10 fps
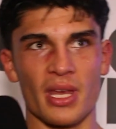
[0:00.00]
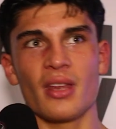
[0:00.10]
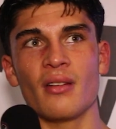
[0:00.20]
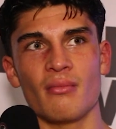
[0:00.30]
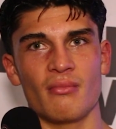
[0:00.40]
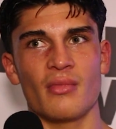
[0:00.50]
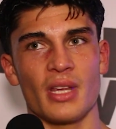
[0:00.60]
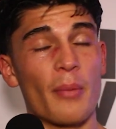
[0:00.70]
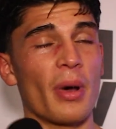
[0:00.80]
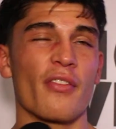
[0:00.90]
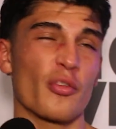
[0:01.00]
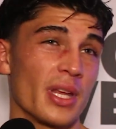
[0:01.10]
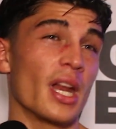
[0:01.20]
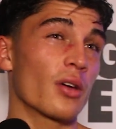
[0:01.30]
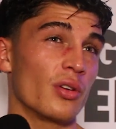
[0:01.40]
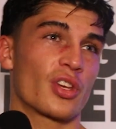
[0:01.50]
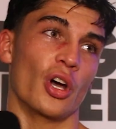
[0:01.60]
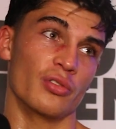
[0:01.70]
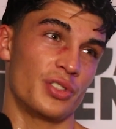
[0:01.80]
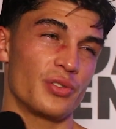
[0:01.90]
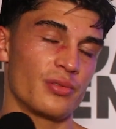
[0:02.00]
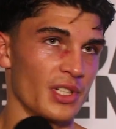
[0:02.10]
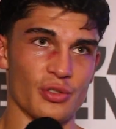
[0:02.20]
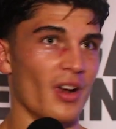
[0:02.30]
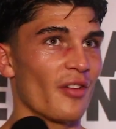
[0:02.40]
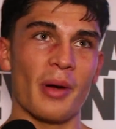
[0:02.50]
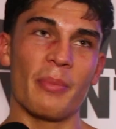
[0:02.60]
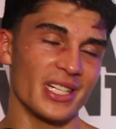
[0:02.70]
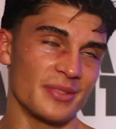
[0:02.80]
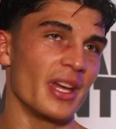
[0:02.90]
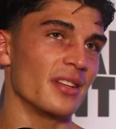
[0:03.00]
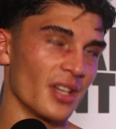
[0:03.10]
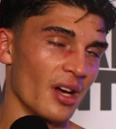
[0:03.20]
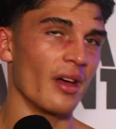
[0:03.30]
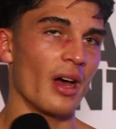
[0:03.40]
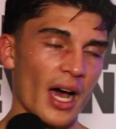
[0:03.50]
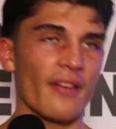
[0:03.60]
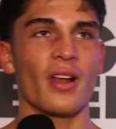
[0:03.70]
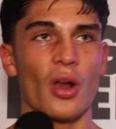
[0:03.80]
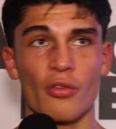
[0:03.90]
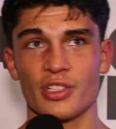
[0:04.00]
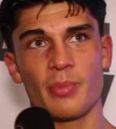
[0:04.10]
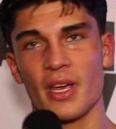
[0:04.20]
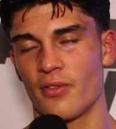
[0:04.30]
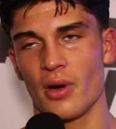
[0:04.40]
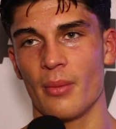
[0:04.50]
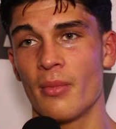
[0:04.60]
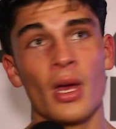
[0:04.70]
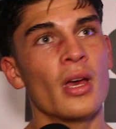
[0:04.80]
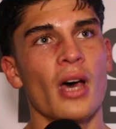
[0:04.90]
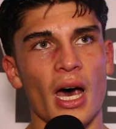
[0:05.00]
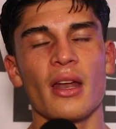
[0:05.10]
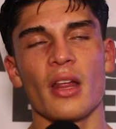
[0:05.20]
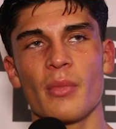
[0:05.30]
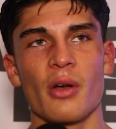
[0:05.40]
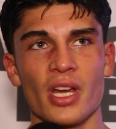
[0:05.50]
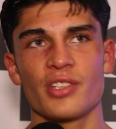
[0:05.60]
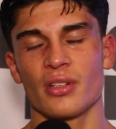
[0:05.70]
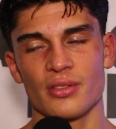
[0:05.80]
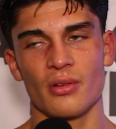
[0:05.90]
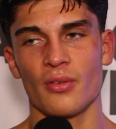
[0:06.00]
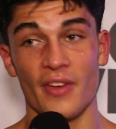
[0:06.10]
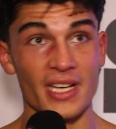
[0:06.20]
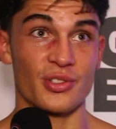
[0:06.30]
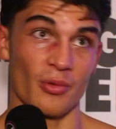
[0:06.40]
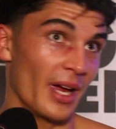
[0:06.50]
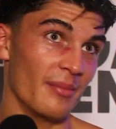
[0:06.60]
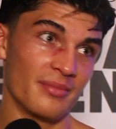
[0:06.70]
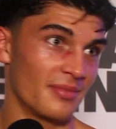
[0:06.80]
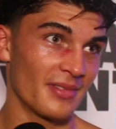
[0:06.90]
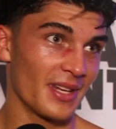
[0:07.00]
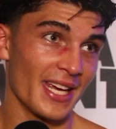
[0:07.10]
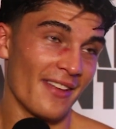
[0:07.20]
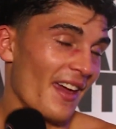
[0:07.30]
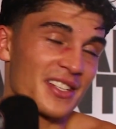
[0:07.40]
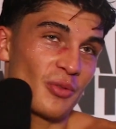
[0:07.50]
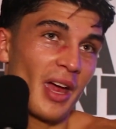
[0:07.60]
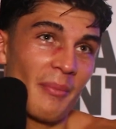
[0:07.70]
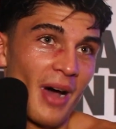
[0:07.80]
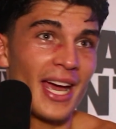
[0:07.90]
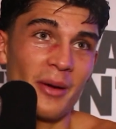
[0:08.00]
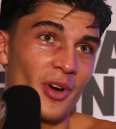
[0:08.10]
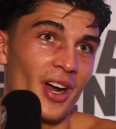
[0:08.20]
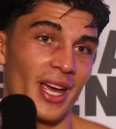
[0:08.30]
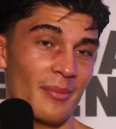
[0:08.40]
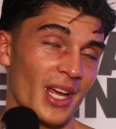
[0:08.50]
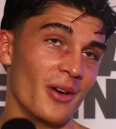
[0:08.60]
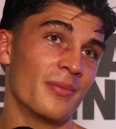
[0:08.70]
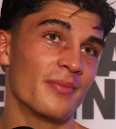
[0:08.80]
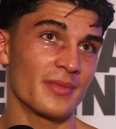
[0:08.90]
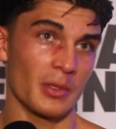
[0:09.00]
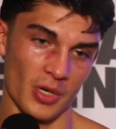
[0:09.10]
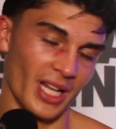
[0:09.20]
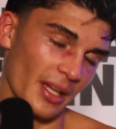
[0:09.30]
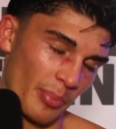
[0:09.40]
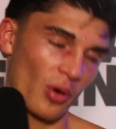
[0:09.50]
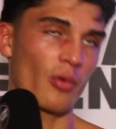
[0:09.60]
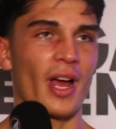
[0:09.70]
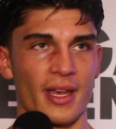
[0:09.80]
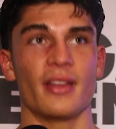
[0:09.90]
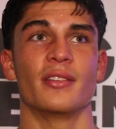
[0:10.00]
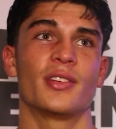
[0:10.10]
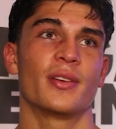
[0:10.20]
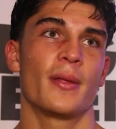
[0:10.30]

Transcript: being a good coach, he's one of my best mates. I have a lot of respect for him and admiration. So thanks to him, I am where I am now. Well, in the pro rankings.